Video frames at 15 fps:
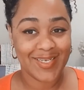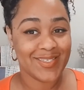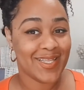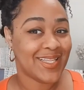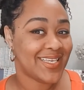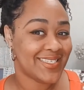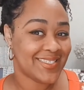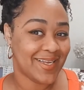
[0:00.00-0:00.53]
So
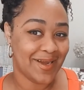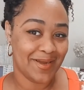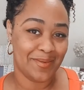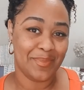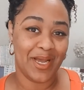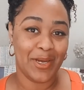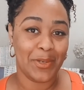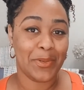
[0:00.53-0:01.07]
let's talk
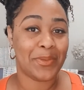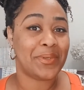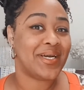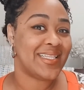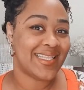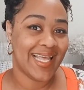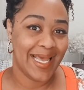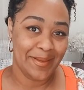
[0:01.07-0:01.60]
about
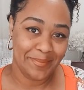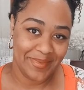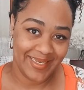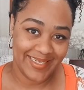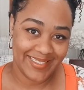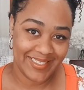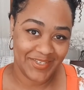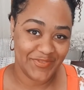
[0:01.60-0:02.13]
what that
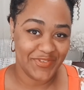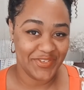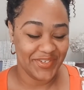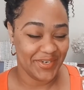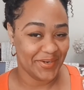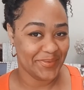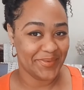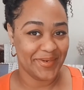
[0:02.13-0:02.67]
means if
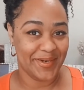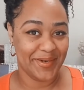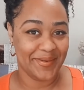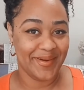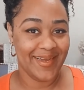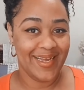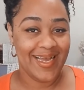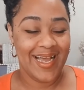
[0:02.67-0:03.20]
you don't
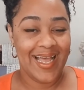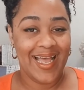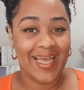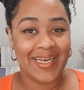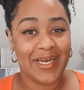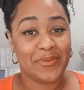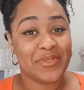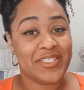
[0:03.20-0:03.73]
know.
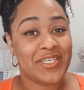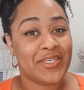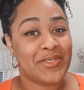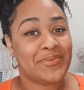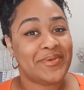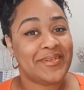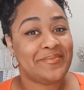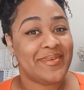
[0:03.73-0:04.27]
And I will tell
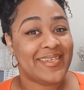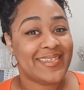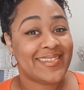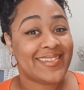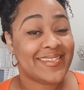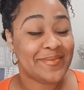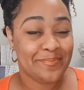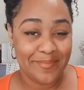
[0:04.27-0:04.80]
you what it means
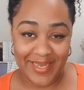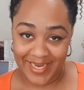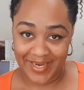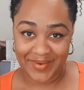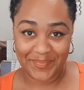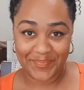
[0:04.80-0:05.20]
to me.